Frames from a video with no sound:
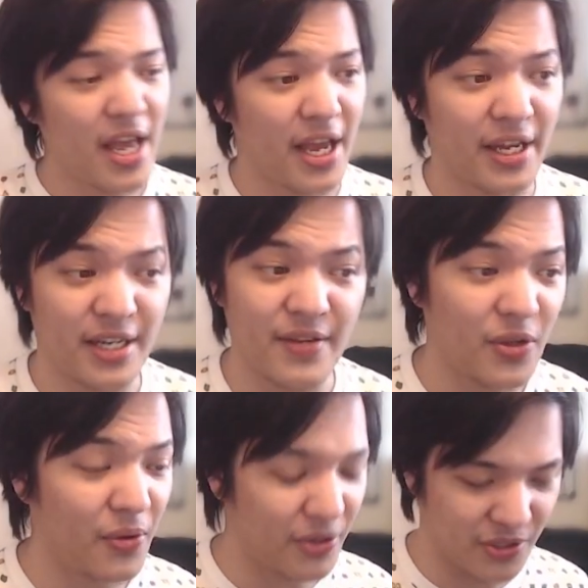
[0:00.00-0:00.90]
And even
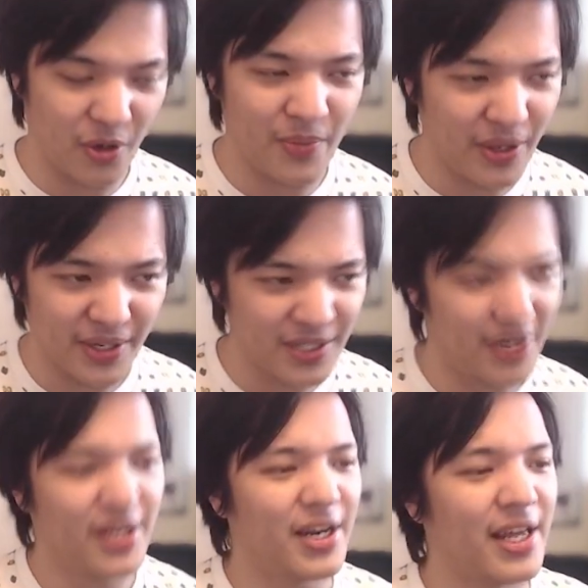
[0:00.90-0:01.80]
though there's no abilities
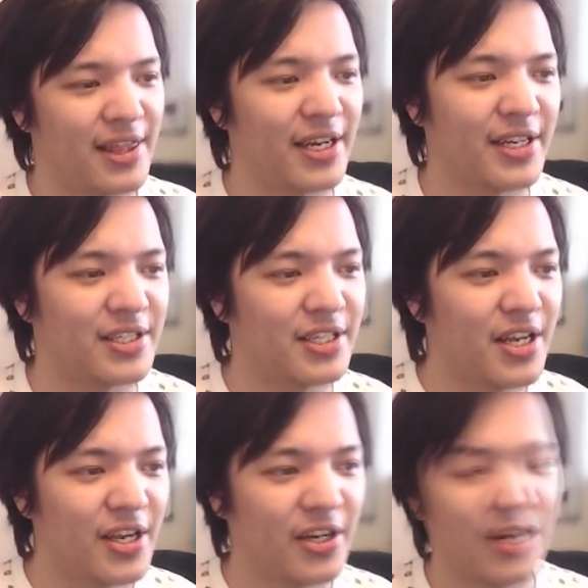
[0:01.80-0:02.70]
on it, I think it's
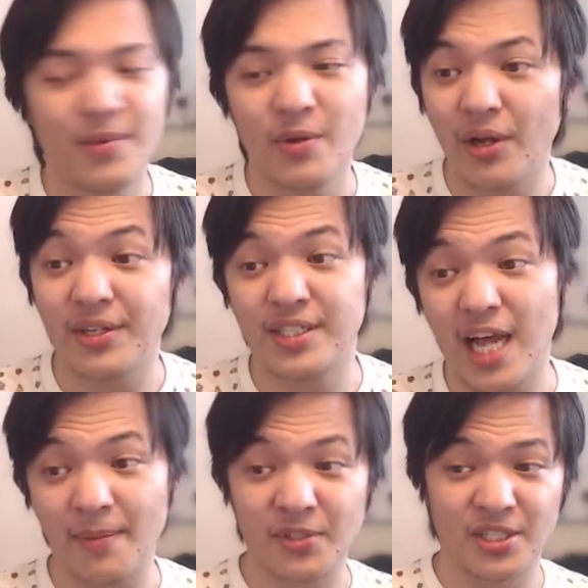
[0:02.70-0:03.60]
gonna be well
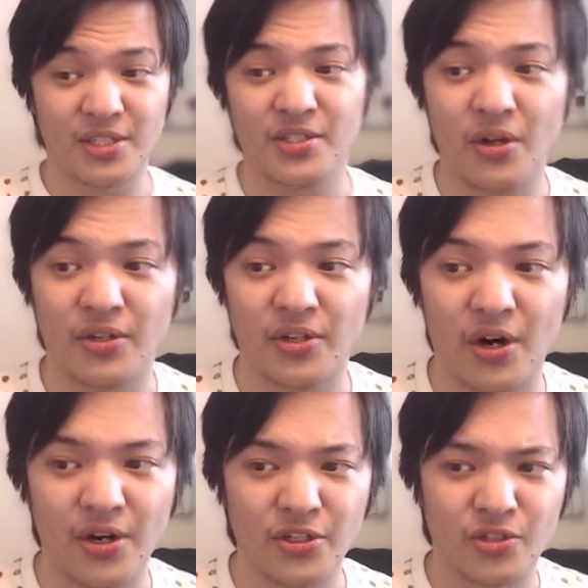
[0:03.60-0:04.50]
established as a solid
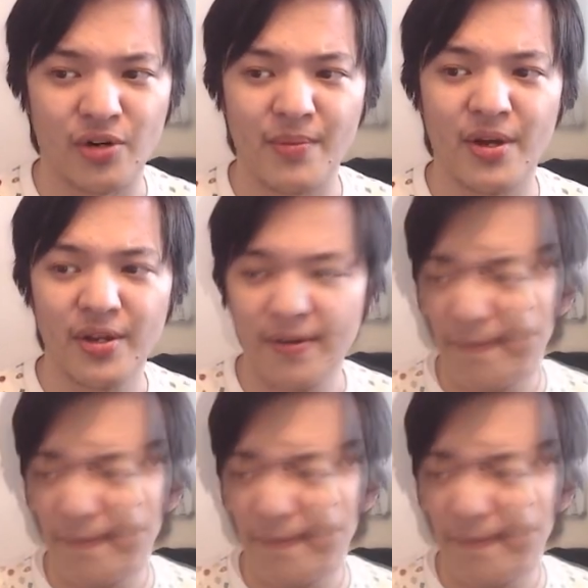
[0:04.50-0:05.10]
card in Shurima.